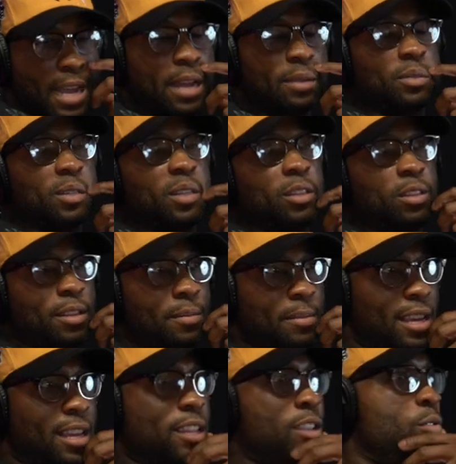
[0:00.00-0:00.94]
Absolutely,
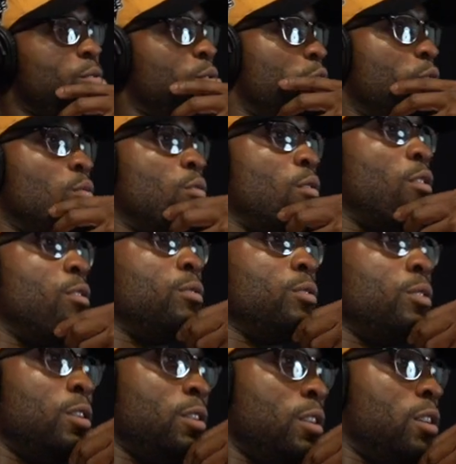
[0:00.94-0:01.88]
man. You you won't
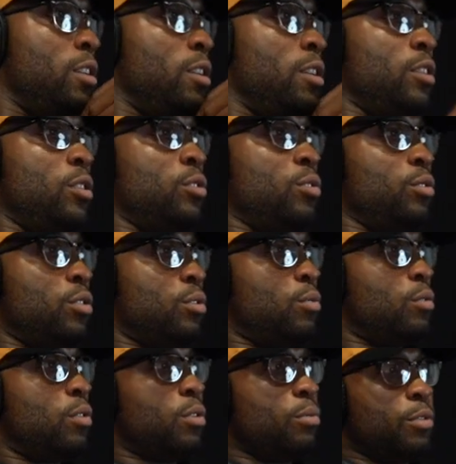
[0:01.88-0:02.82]
you you
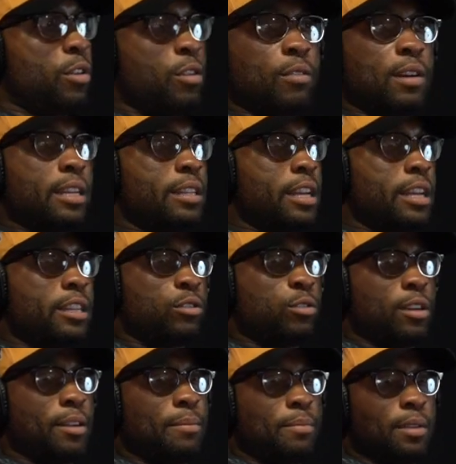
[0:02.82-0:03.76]
won't regret that
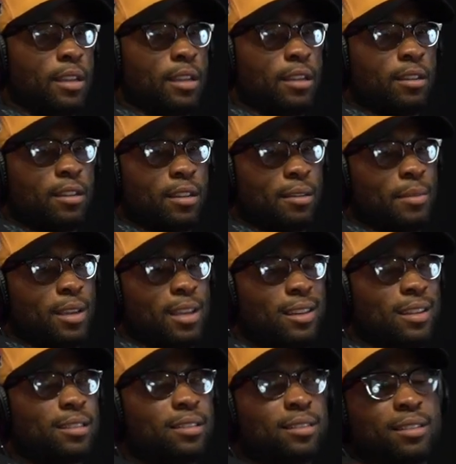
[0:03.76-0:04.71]
trip. And I mean,
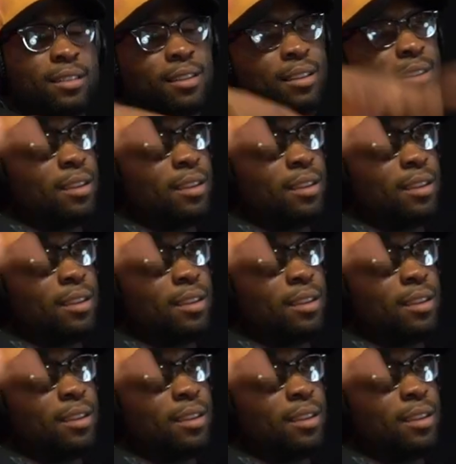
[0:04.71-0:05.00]
it's